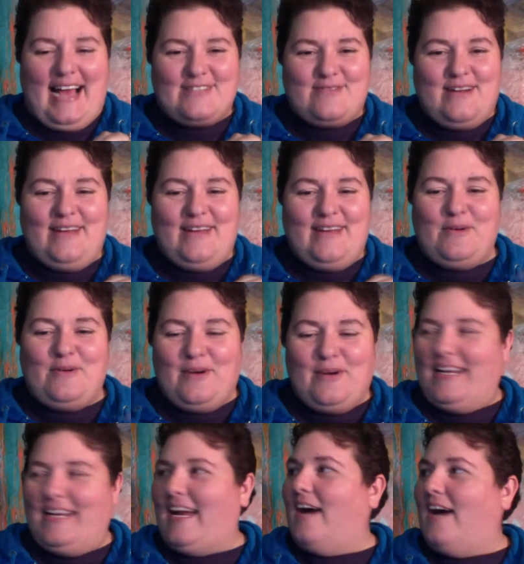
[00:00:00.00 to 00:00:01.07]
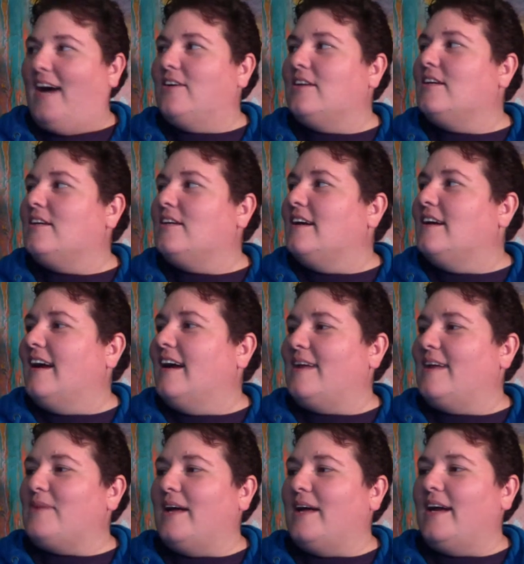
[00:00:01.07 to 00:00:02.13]
right? We're working out. And
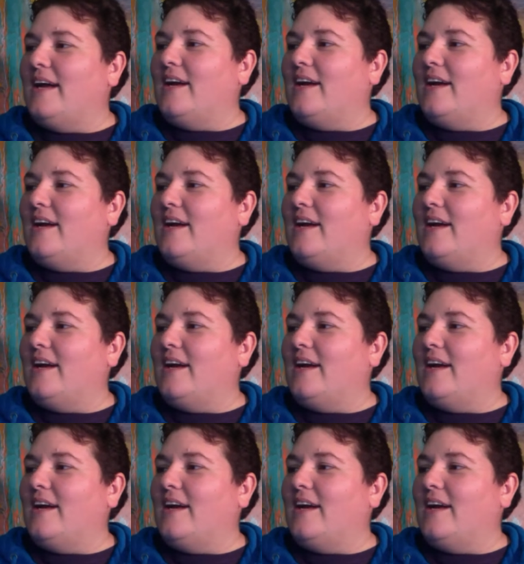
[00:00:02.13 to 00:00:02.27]
I'm like,